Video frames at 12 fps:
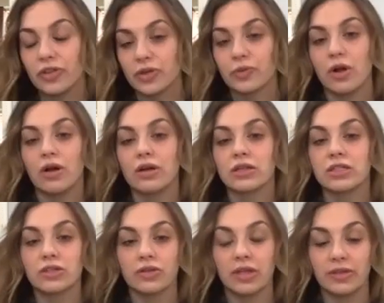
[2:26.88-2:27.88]
wrong.
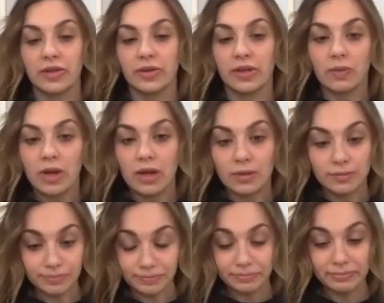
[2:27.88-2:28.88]
So then they're like,
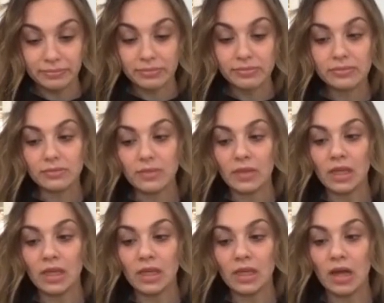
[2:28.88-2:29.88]
well,
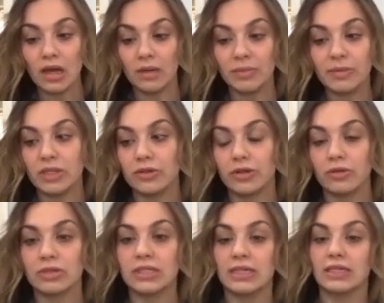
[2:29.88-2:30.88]
maybe, you know,
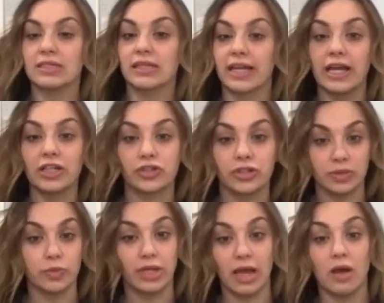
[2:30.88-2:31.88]
seeing a psychiatrist
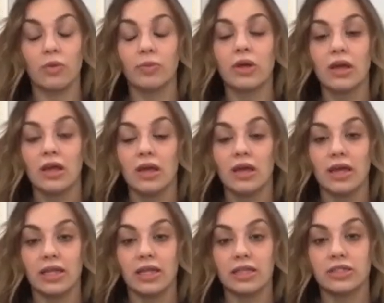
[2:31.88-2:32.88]
would help.
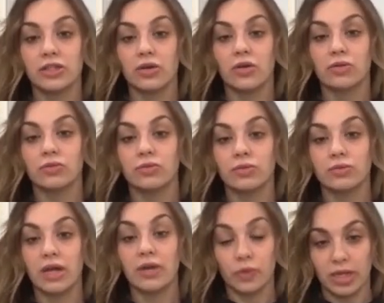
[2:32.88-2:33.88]
And so
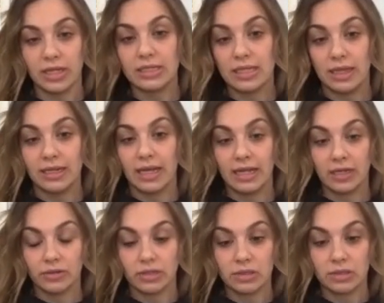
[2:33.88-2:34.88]
I went, and they
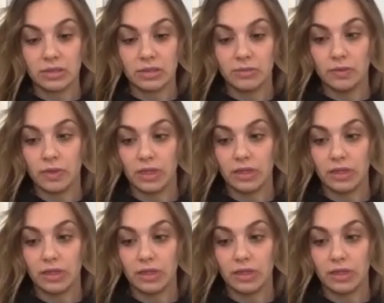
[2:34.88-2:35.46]
diagnosed me with